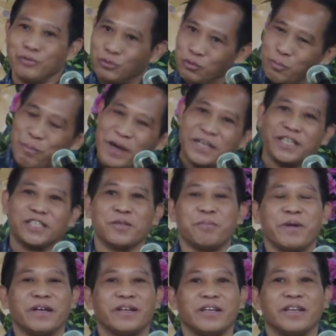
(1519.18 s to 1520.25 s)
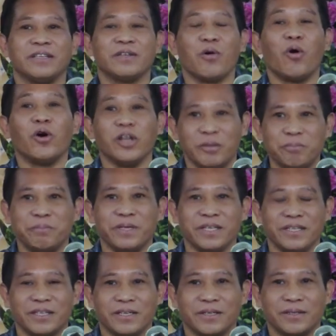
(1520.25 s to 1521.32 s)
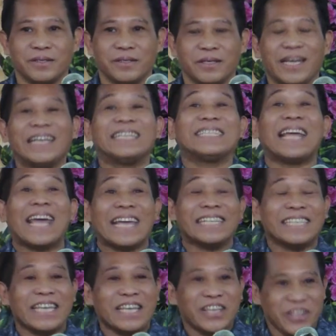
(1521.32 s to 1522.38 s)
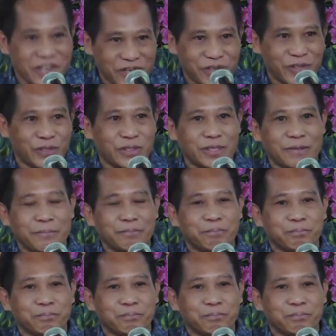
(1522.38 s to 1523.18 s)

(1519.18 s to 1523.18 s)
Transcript: to participate in the Olympic. It takes years.